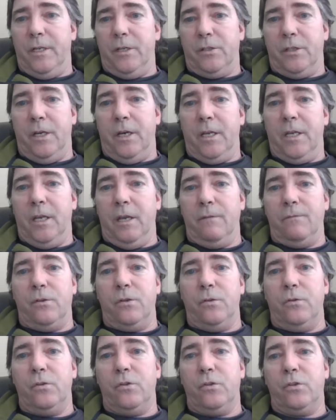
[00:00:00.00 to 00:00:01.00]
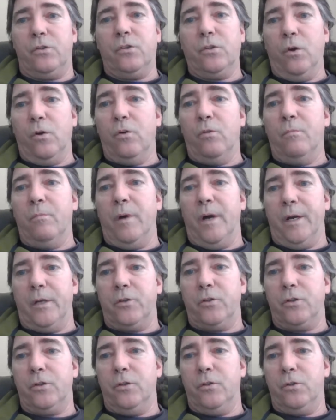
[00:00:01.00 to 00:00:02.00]
is that it gives you so
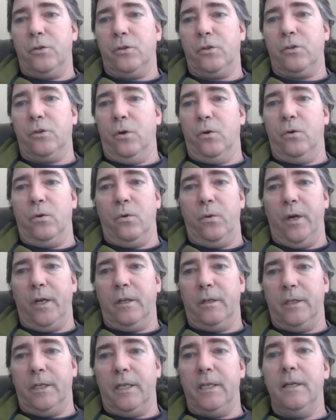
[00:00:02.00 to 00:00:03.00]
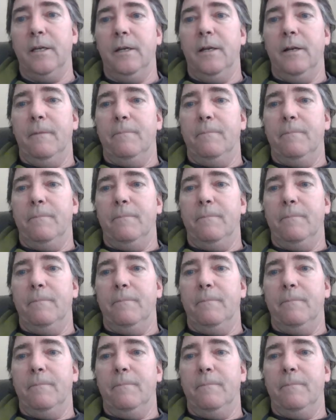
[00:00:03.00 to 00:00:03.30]
much so quickly